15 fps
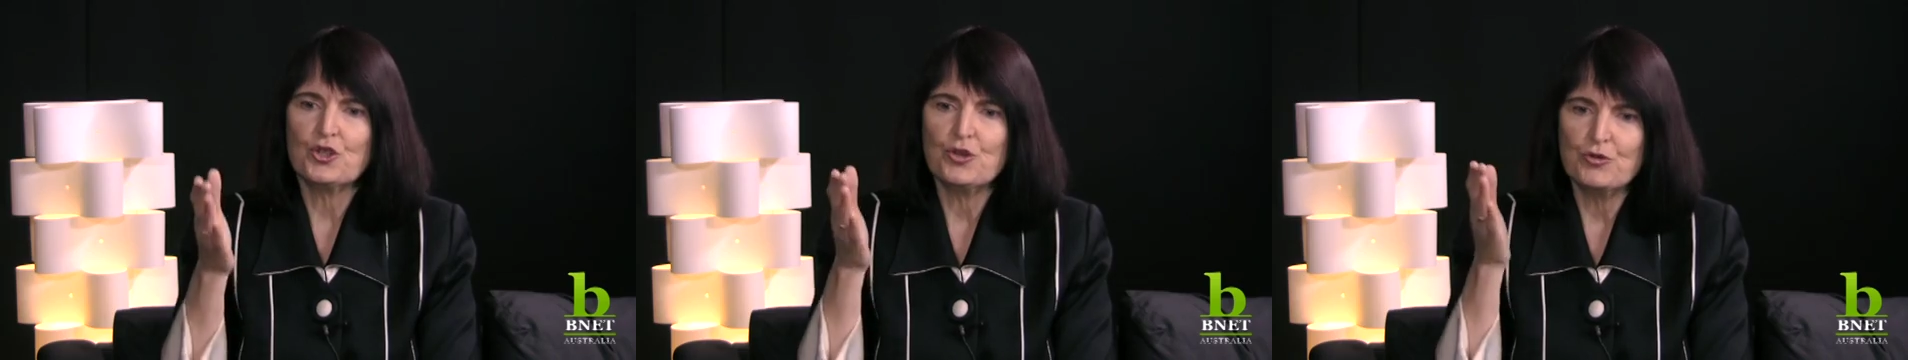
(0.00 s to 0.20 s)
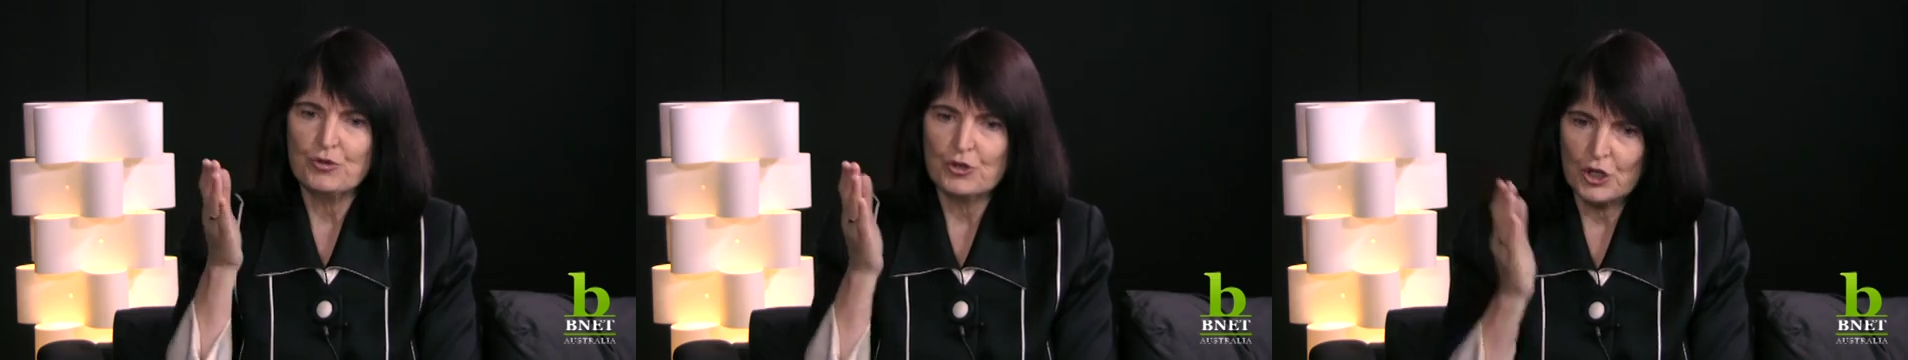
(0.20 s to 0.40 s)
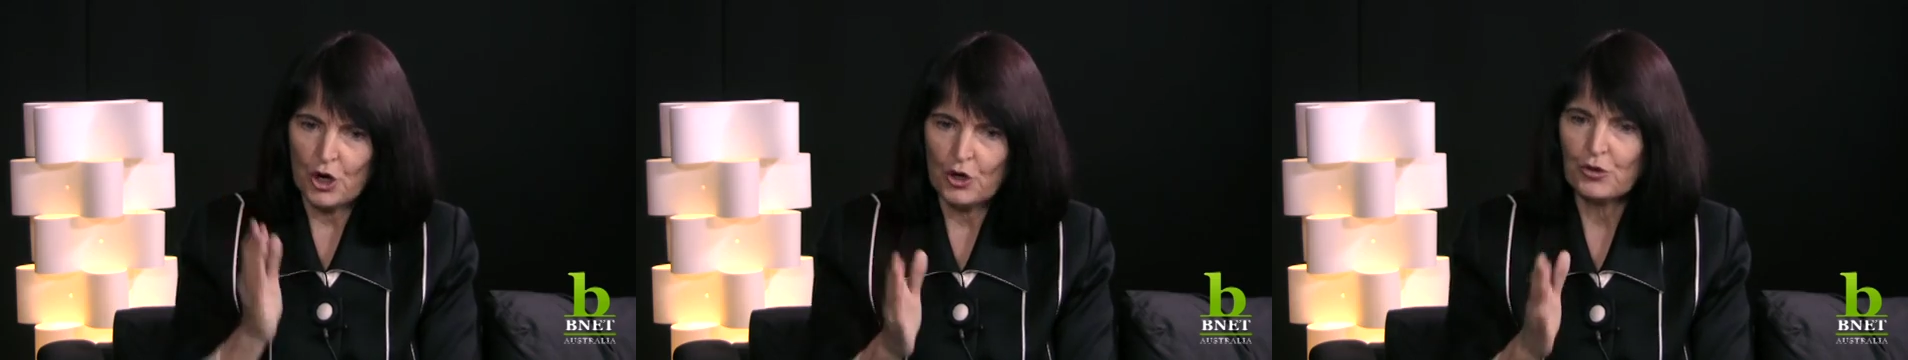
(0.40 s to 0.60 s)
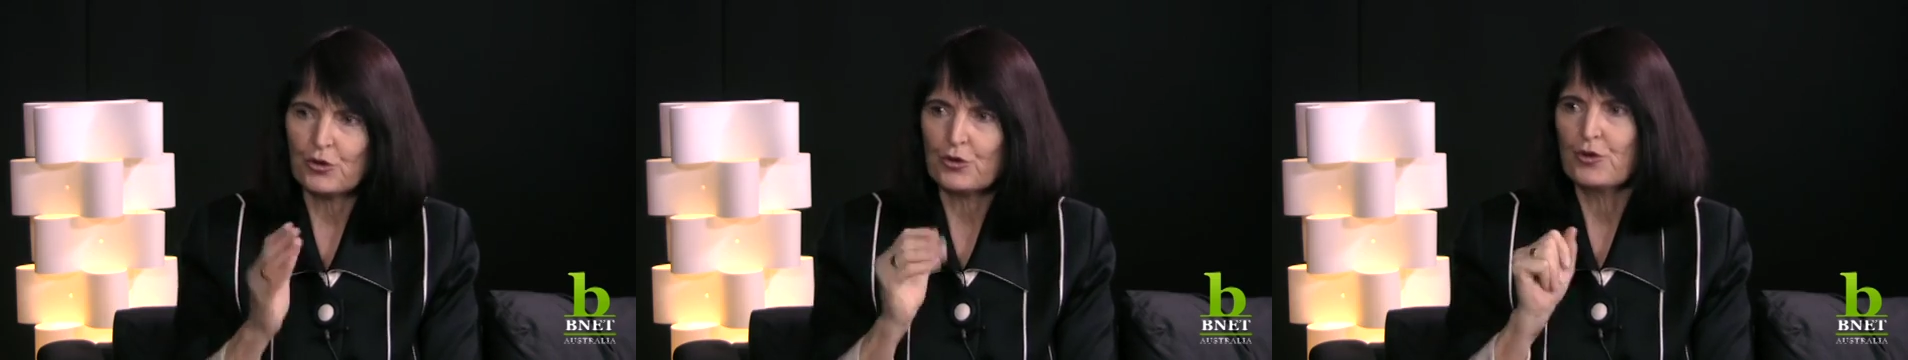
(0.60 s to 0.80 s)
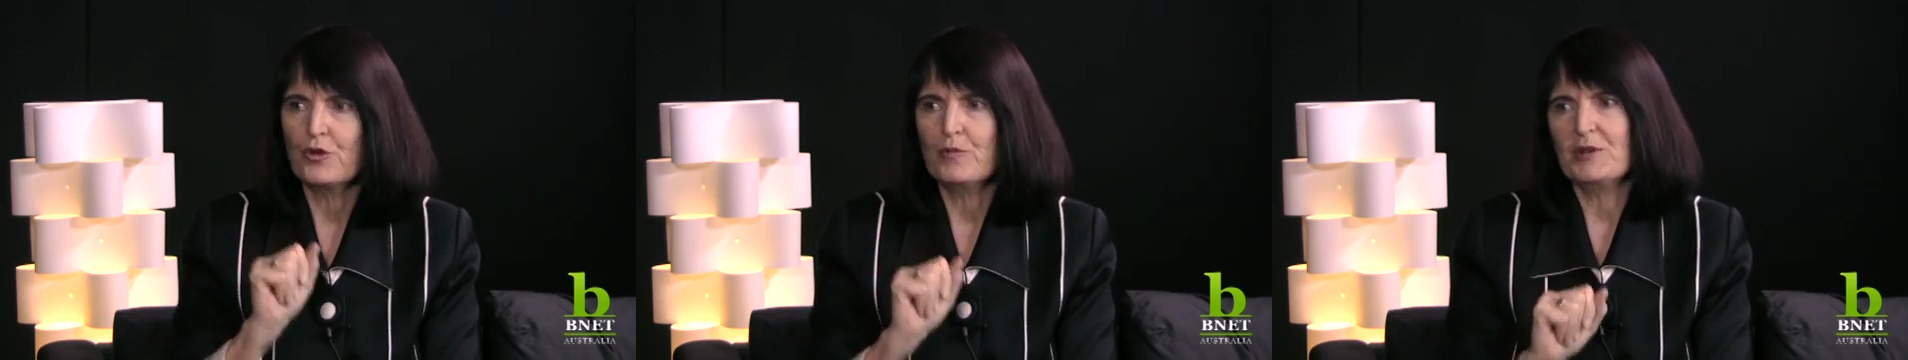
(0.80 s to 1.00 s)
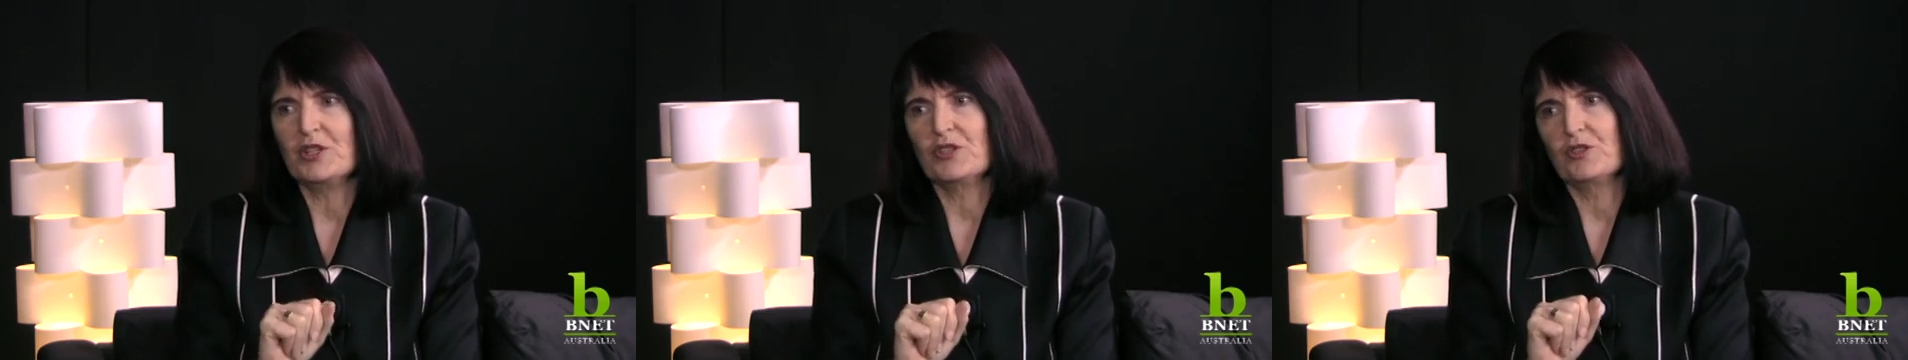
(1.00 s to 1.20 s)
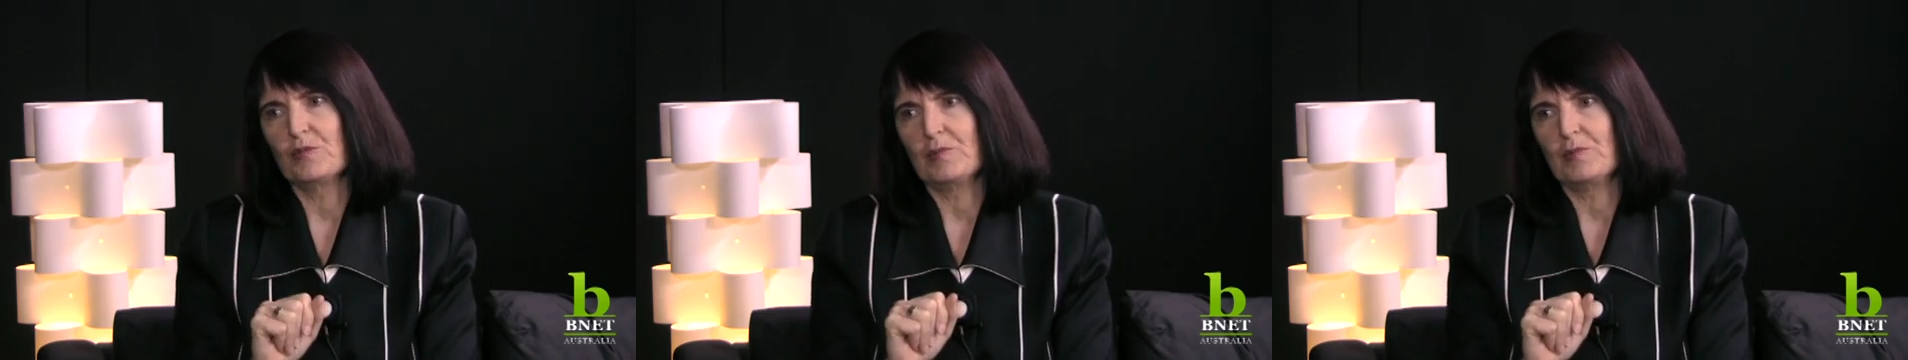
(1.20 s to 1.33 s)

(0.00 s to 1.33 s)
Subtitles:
you go through the business